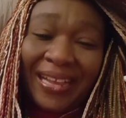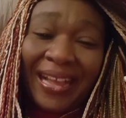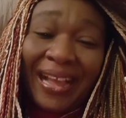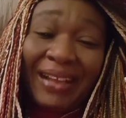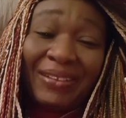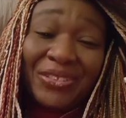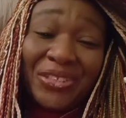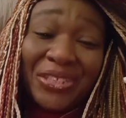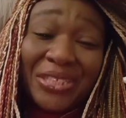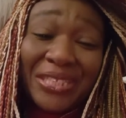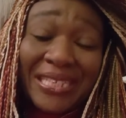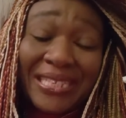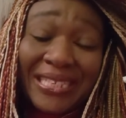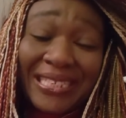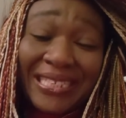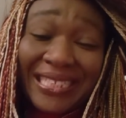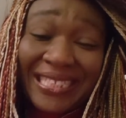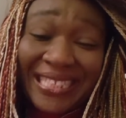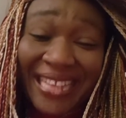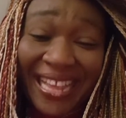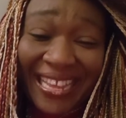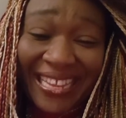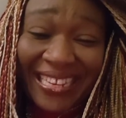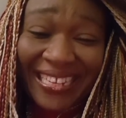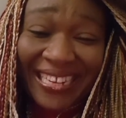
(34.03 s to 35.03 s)
just
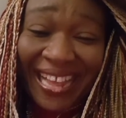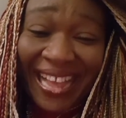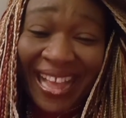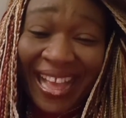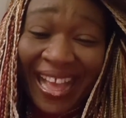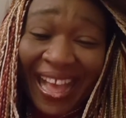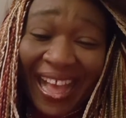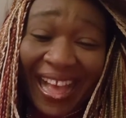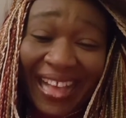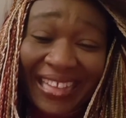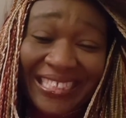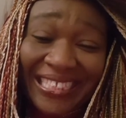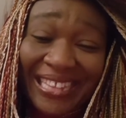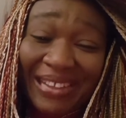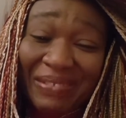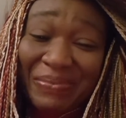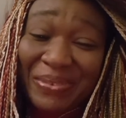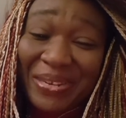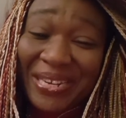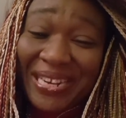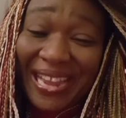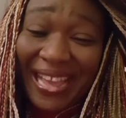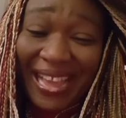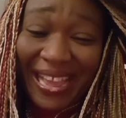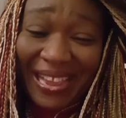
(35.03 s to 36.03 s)
say it as I'm
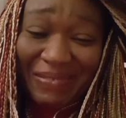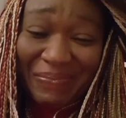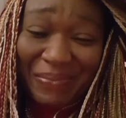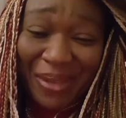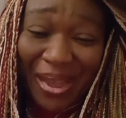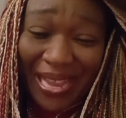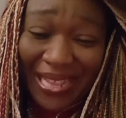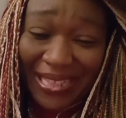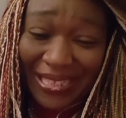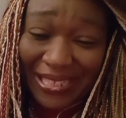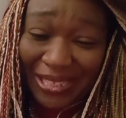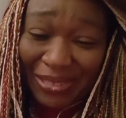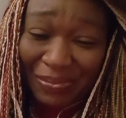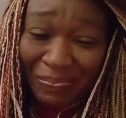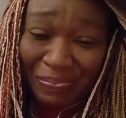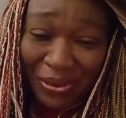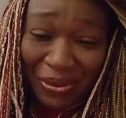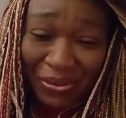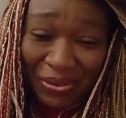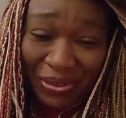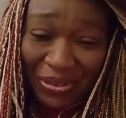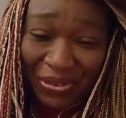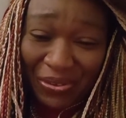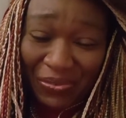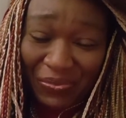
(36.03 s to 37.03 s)
led by the
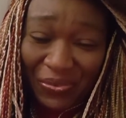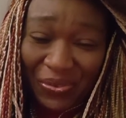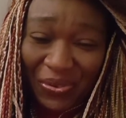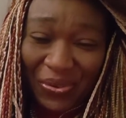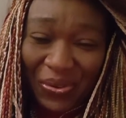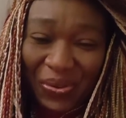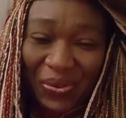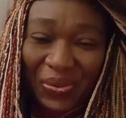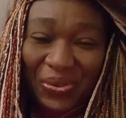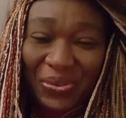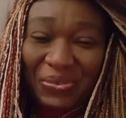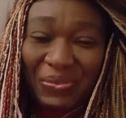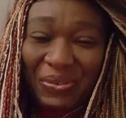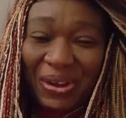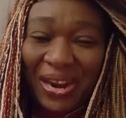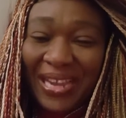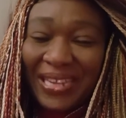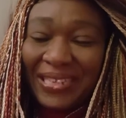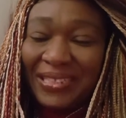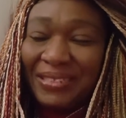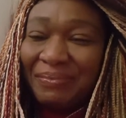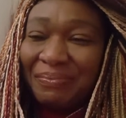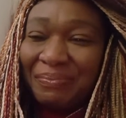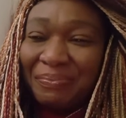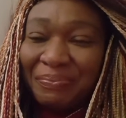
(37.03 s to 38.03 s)
Spirit of God,
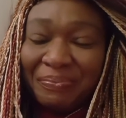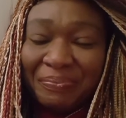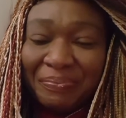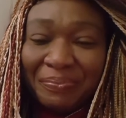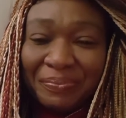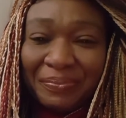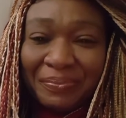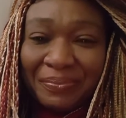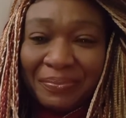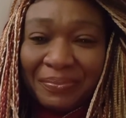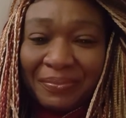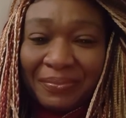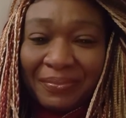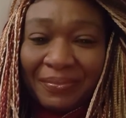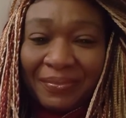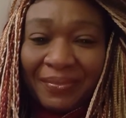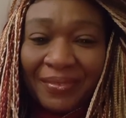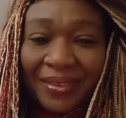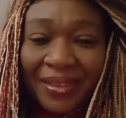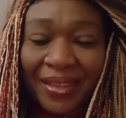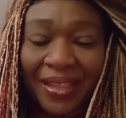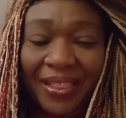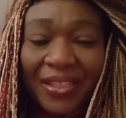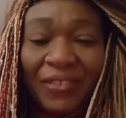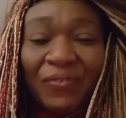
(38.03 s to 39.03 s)
right?
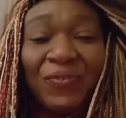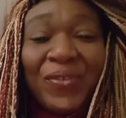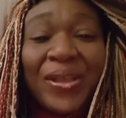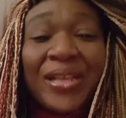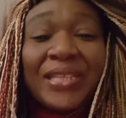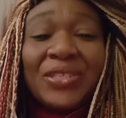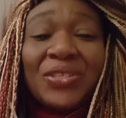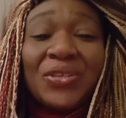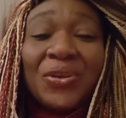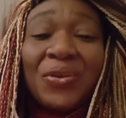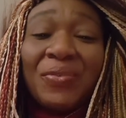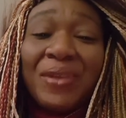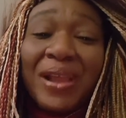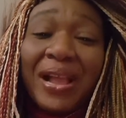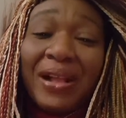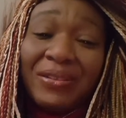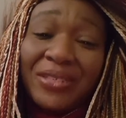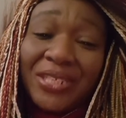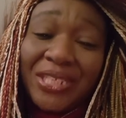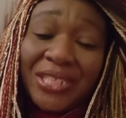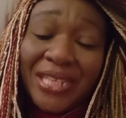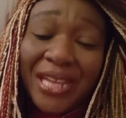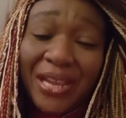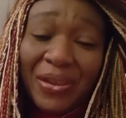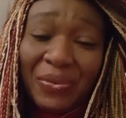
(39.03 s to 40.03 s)
The first story I'll
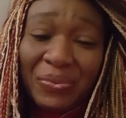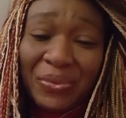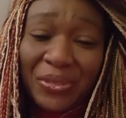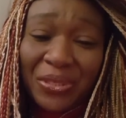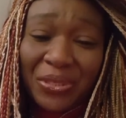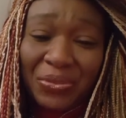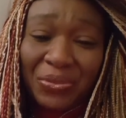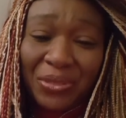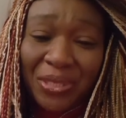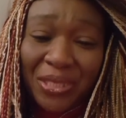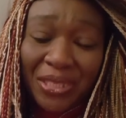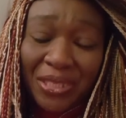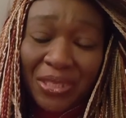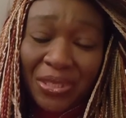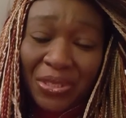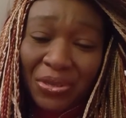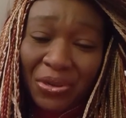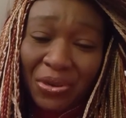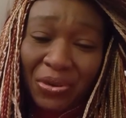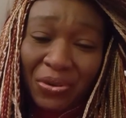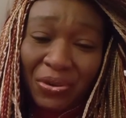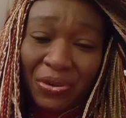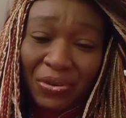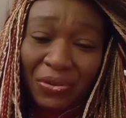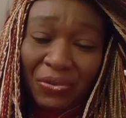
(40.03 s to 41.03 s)
share with you is the
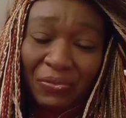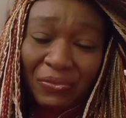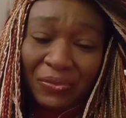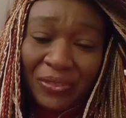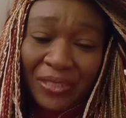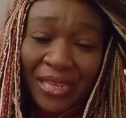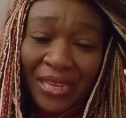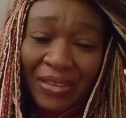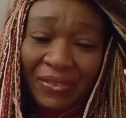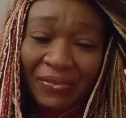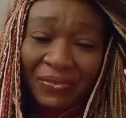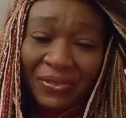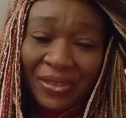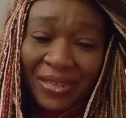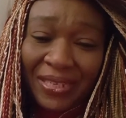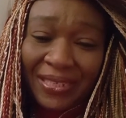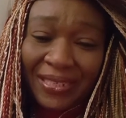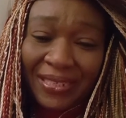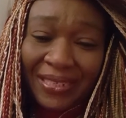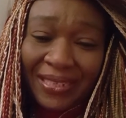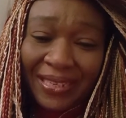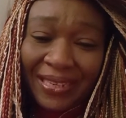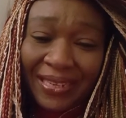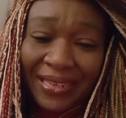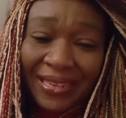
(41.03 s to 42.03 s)
story of David,
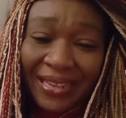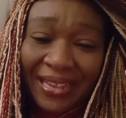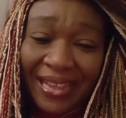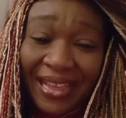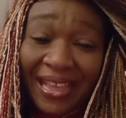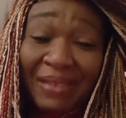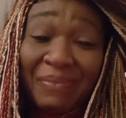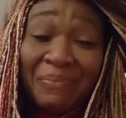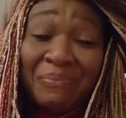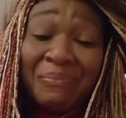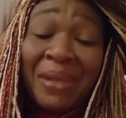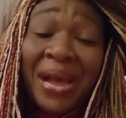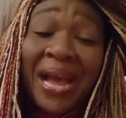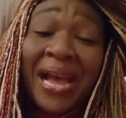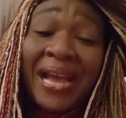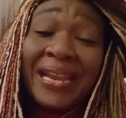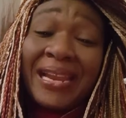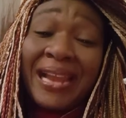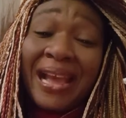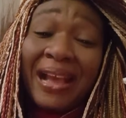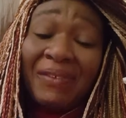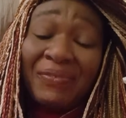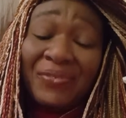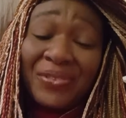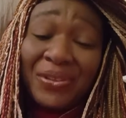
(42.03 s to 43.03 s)
a man
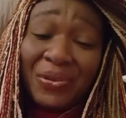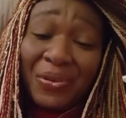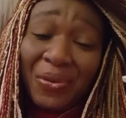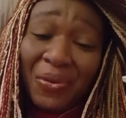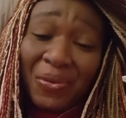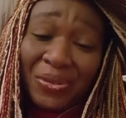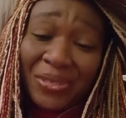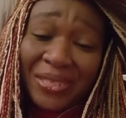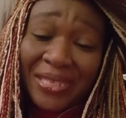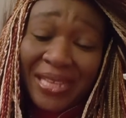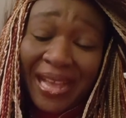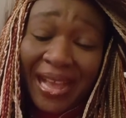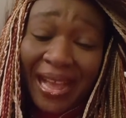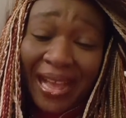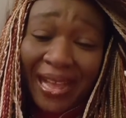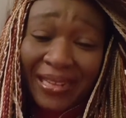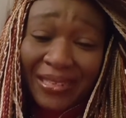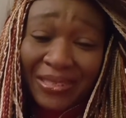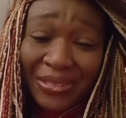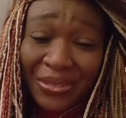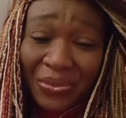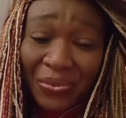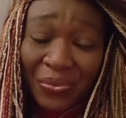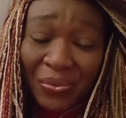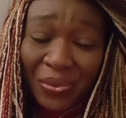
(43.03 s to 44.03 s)
after God's
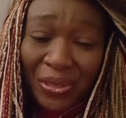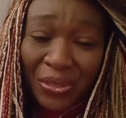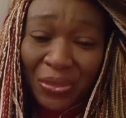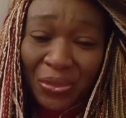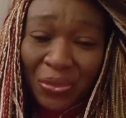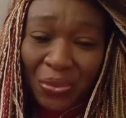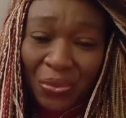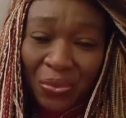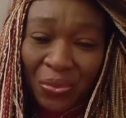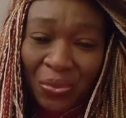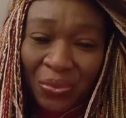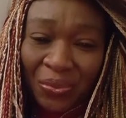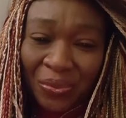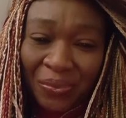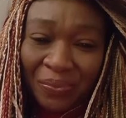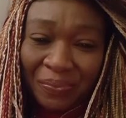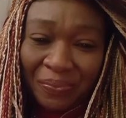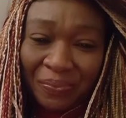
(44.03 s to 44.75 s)
heart, so we're told.